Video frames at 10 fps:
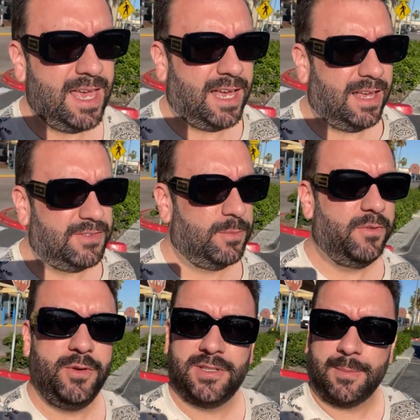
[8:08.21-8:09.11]
I'll have some
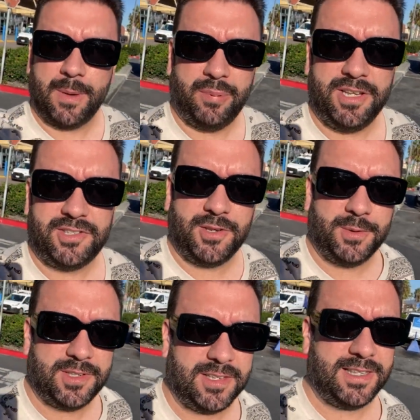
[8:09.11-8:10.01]
reviews coming up pretty soon,
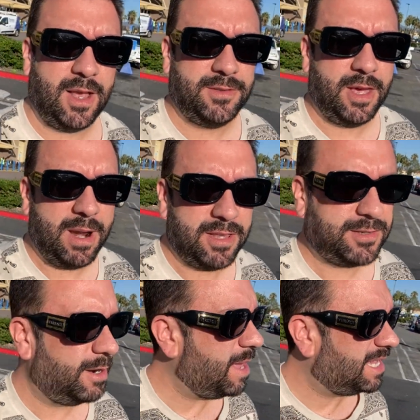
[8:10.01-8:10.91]
so let's get down to that now. Let's
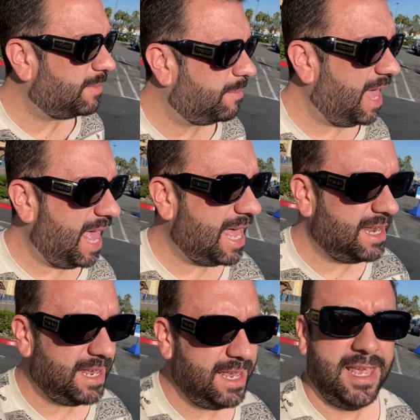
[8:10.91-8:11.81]
go back to my pad
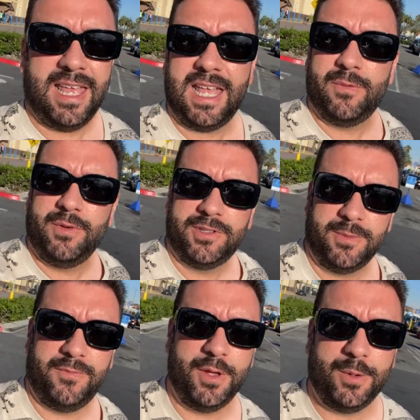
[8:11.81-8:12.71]
and review some
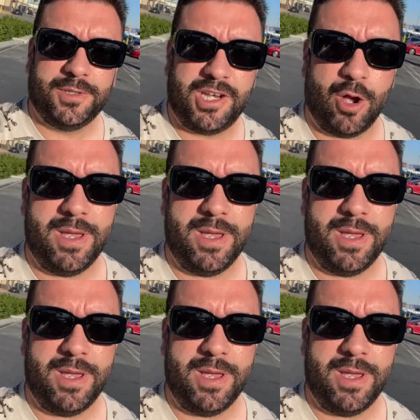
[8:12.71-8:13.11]
films, shall we?